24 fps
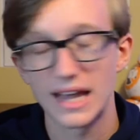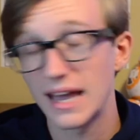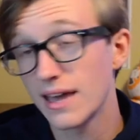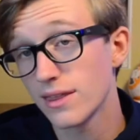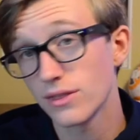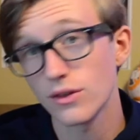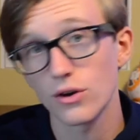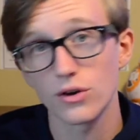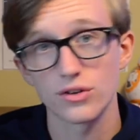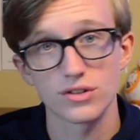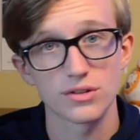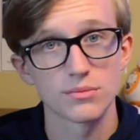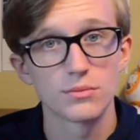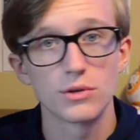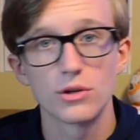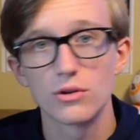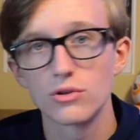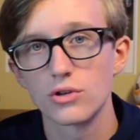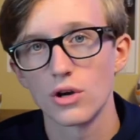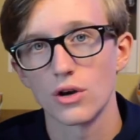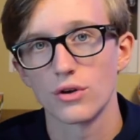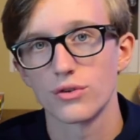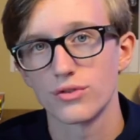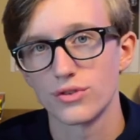and there are some new
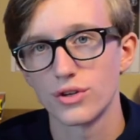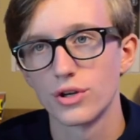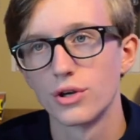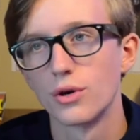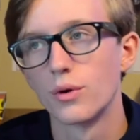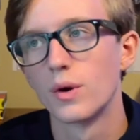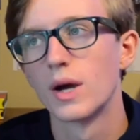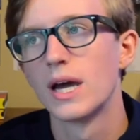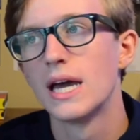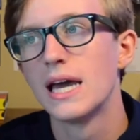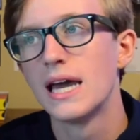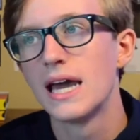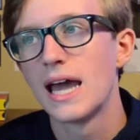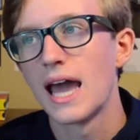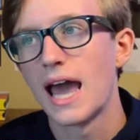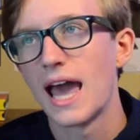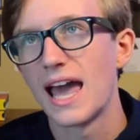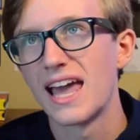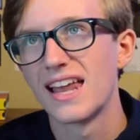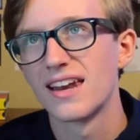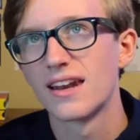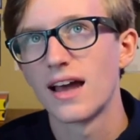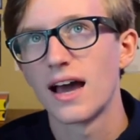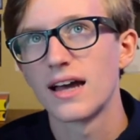jokes too,
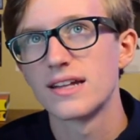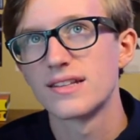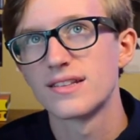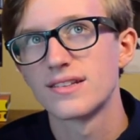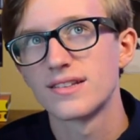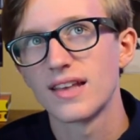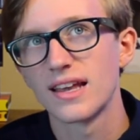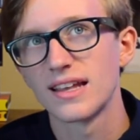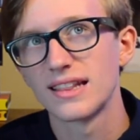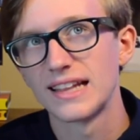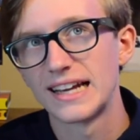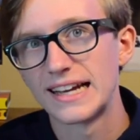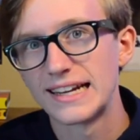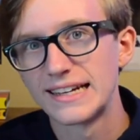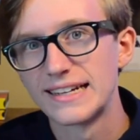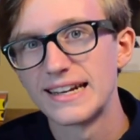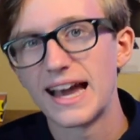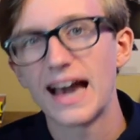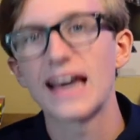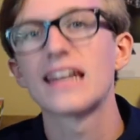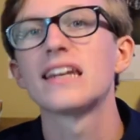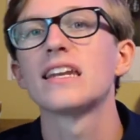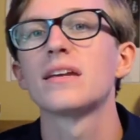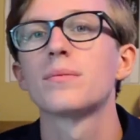and I'd say like
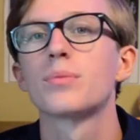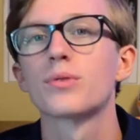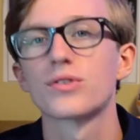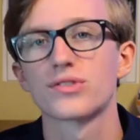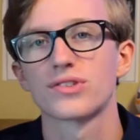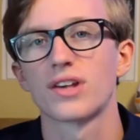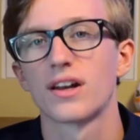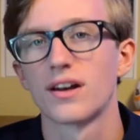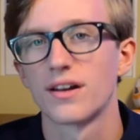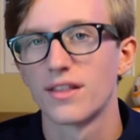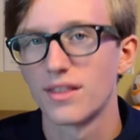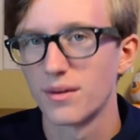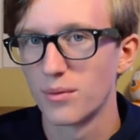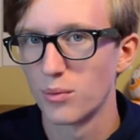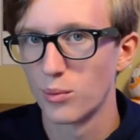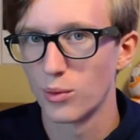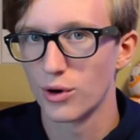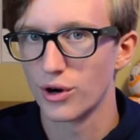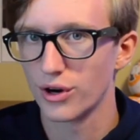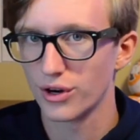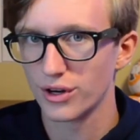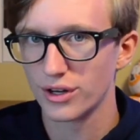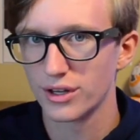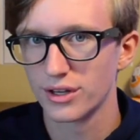90% of them
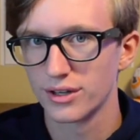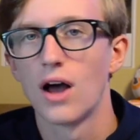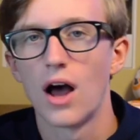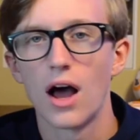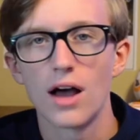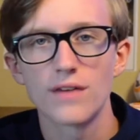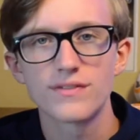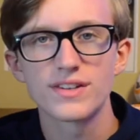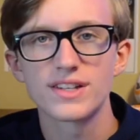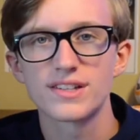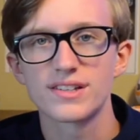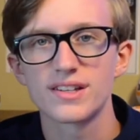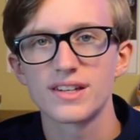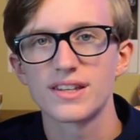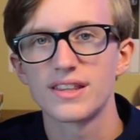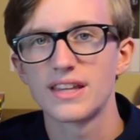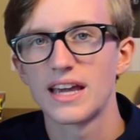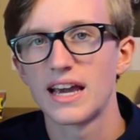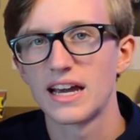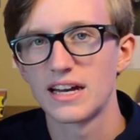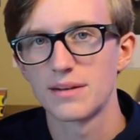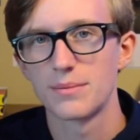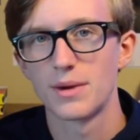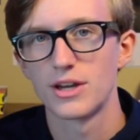work. Obviously the
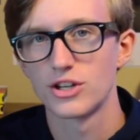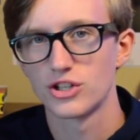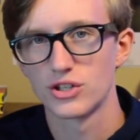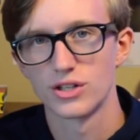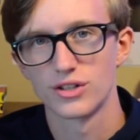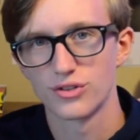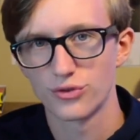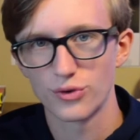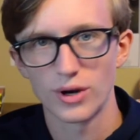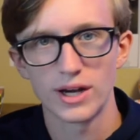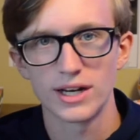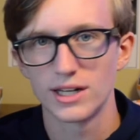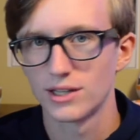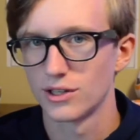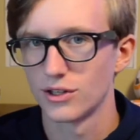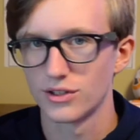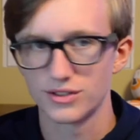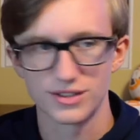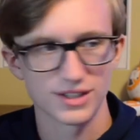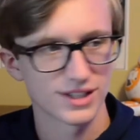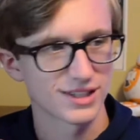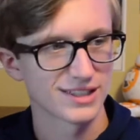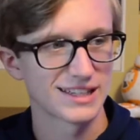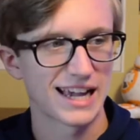animation is great, it
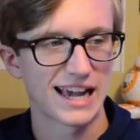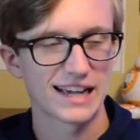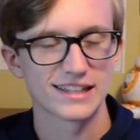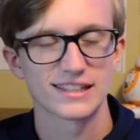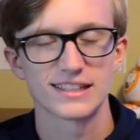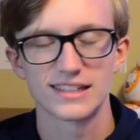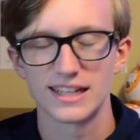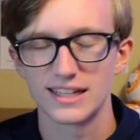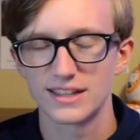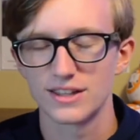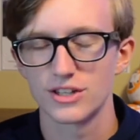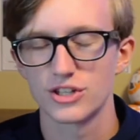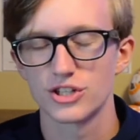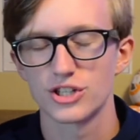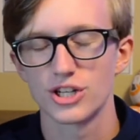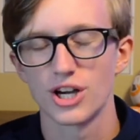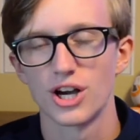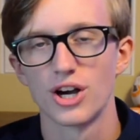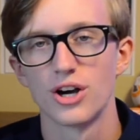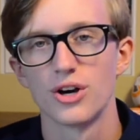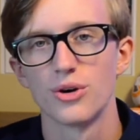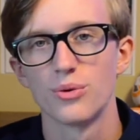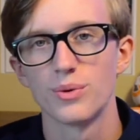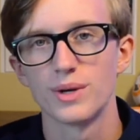looks exactly like the
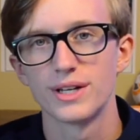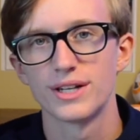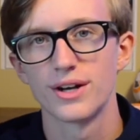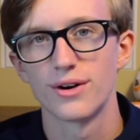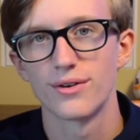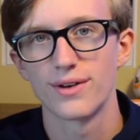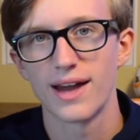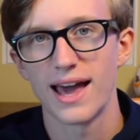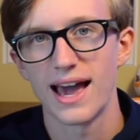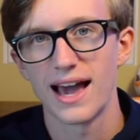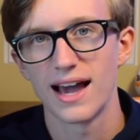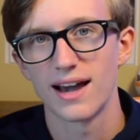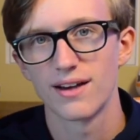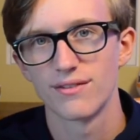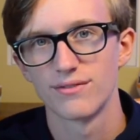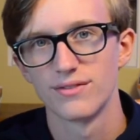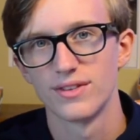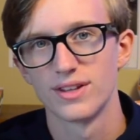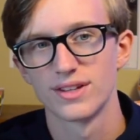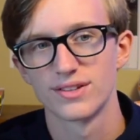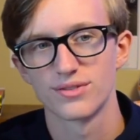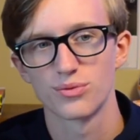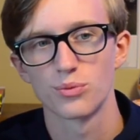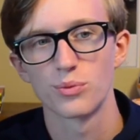show. We don't have
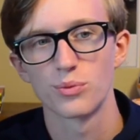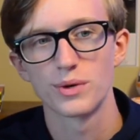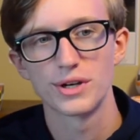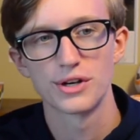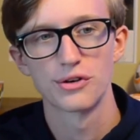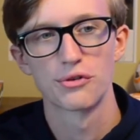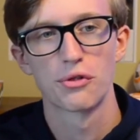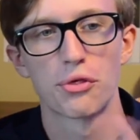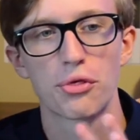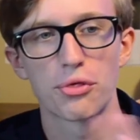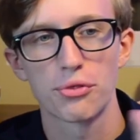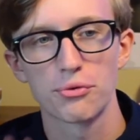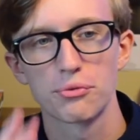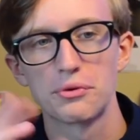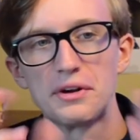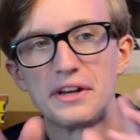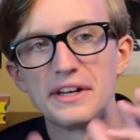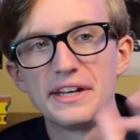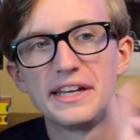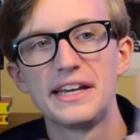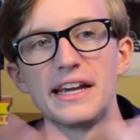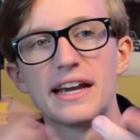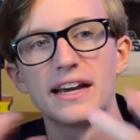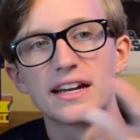this weird
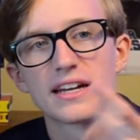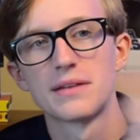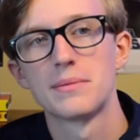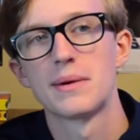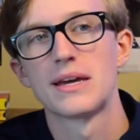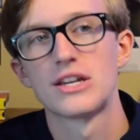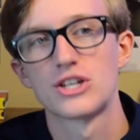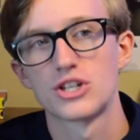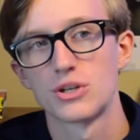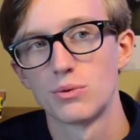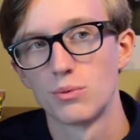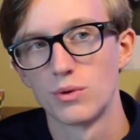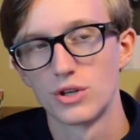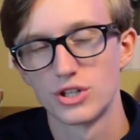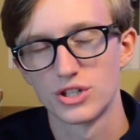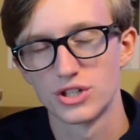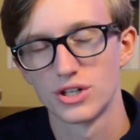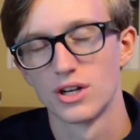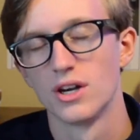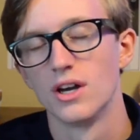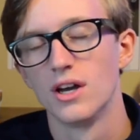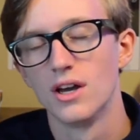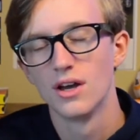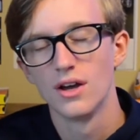3D animation, which
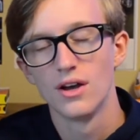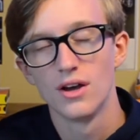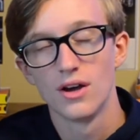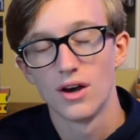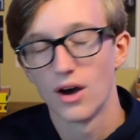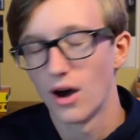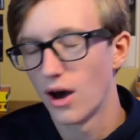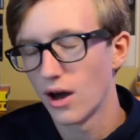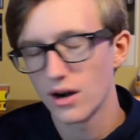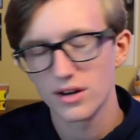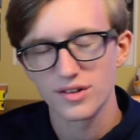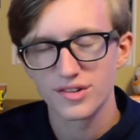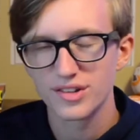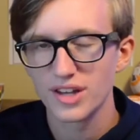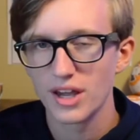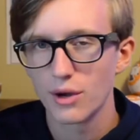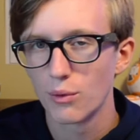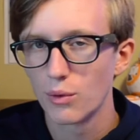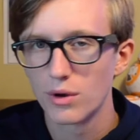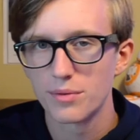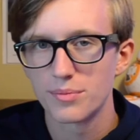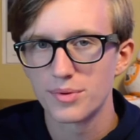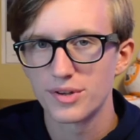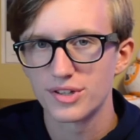honestly I
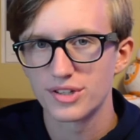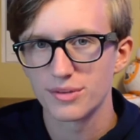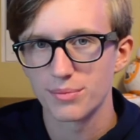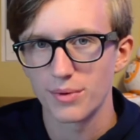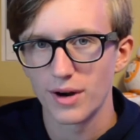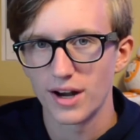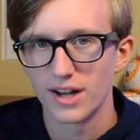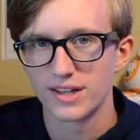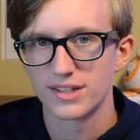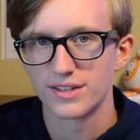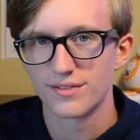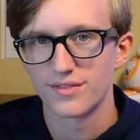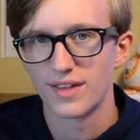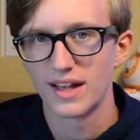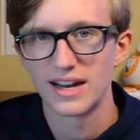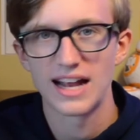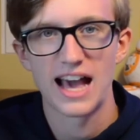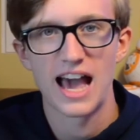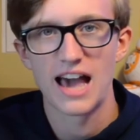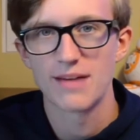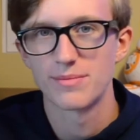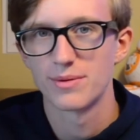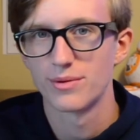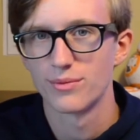wouldn't be surprised if that
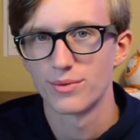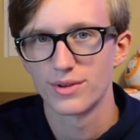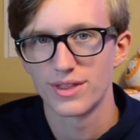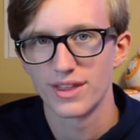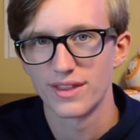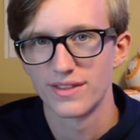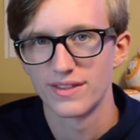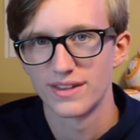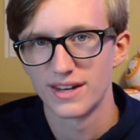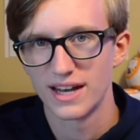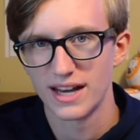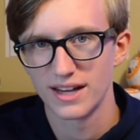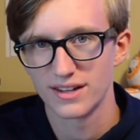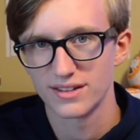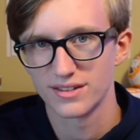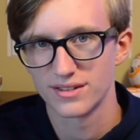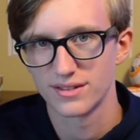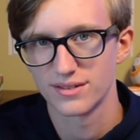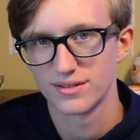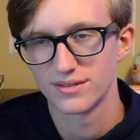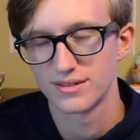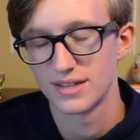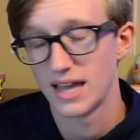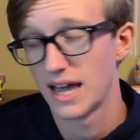happened within the
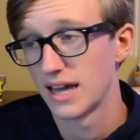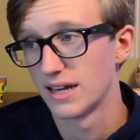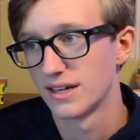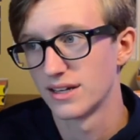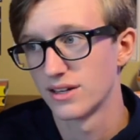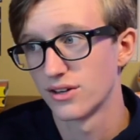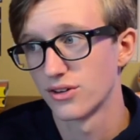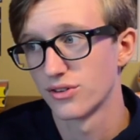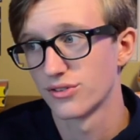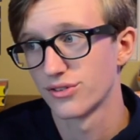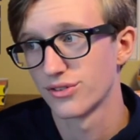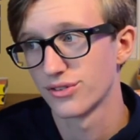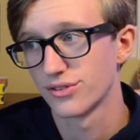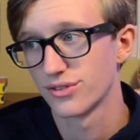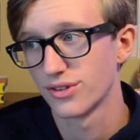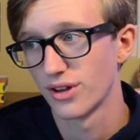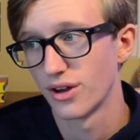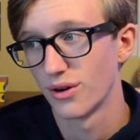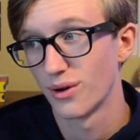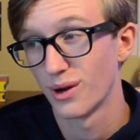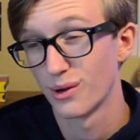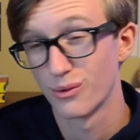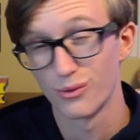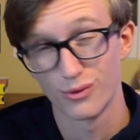next 10 years or
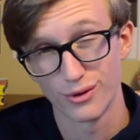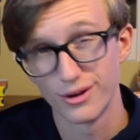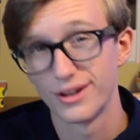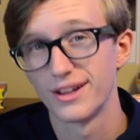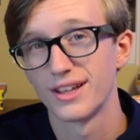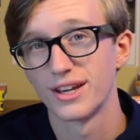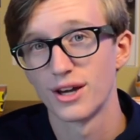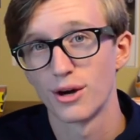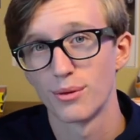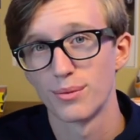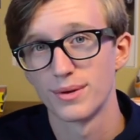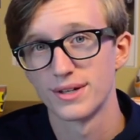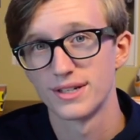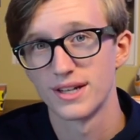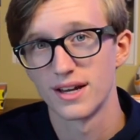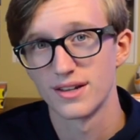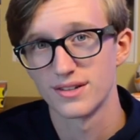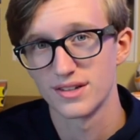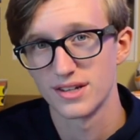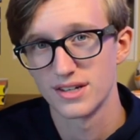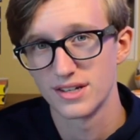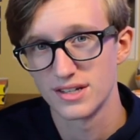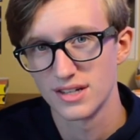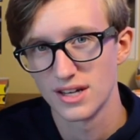so. I really hope it
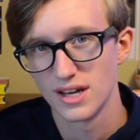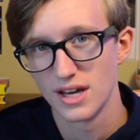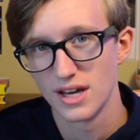doesn't.